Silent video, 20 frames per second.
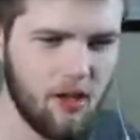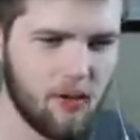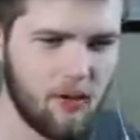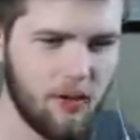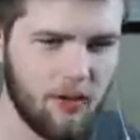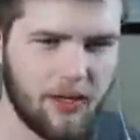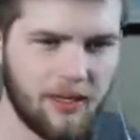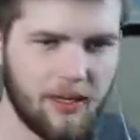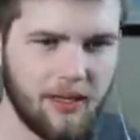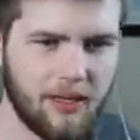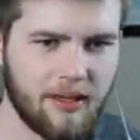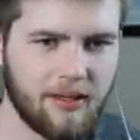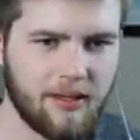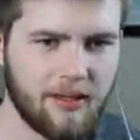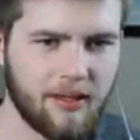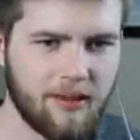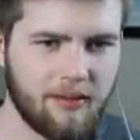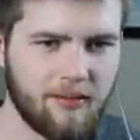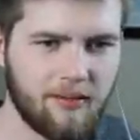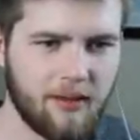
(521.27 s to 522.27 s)
Oh right, yeah, yeah,
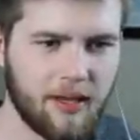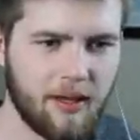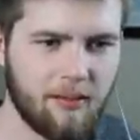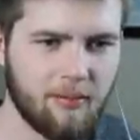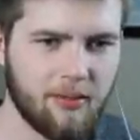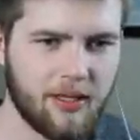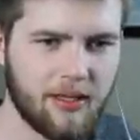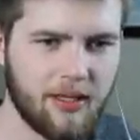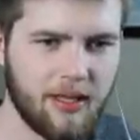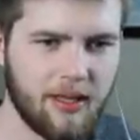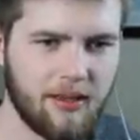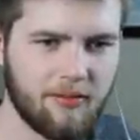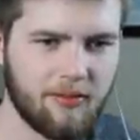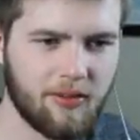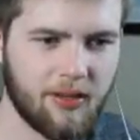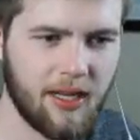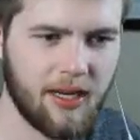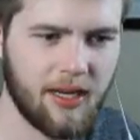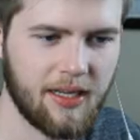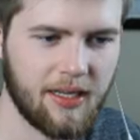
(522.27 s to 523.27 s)
yeah. I forgot about that. I
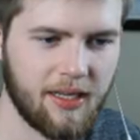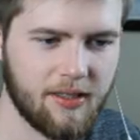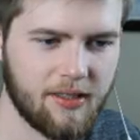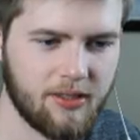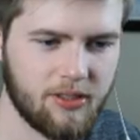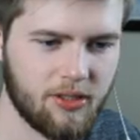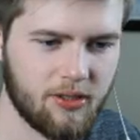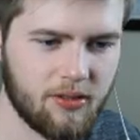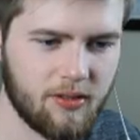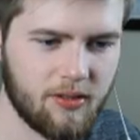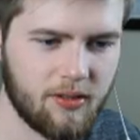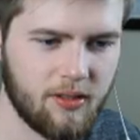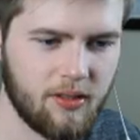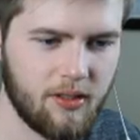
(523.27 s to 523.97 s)
forgot I killed you.